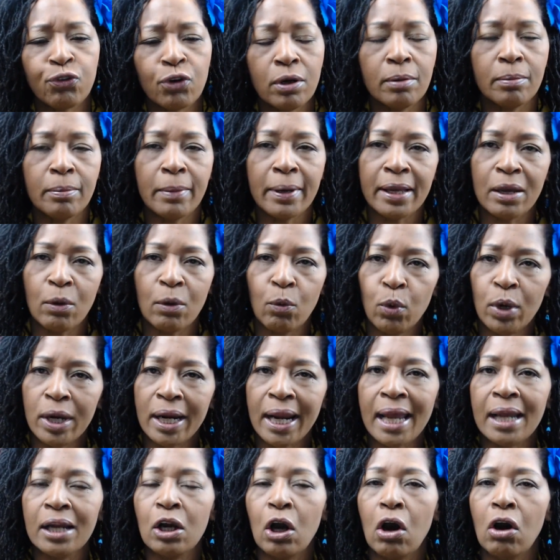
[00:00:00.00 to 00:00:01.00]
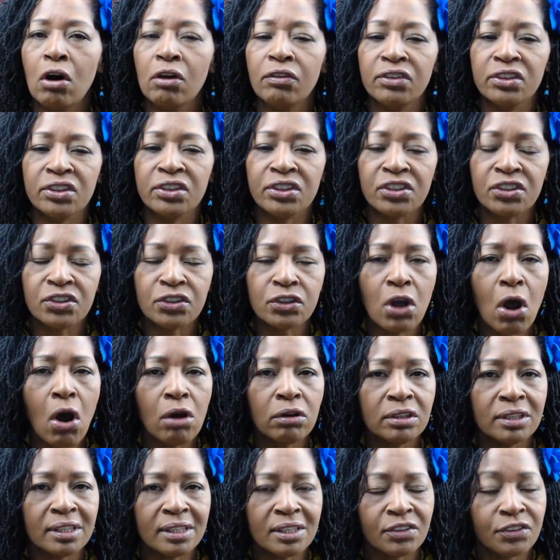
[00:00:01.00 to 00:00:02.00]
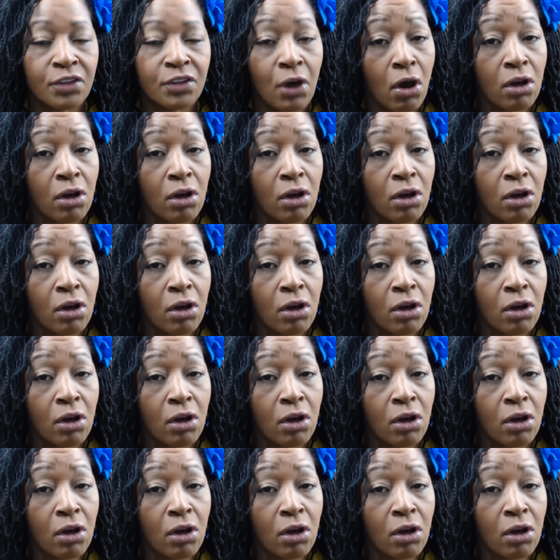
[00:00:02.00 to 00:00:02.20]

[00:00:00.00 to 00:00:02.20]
from what I call the thought,